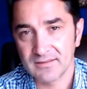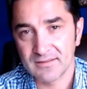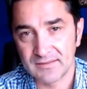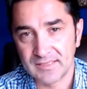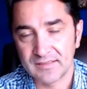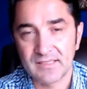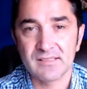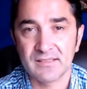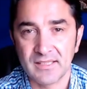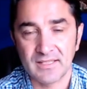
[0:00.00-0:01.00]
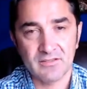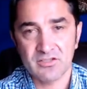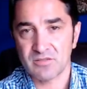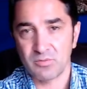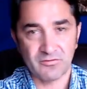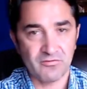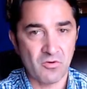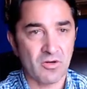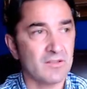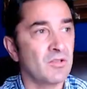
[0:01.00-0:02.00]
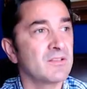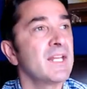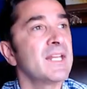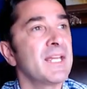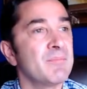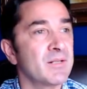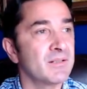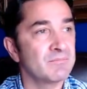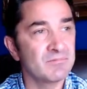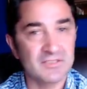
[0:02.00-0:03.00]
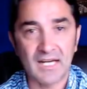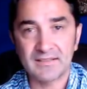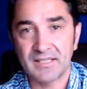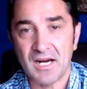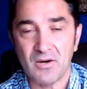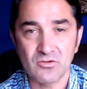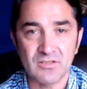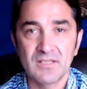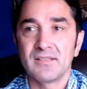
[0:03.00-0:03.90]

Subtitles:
did this and that. They just put forth, you know, their neighbor got their house,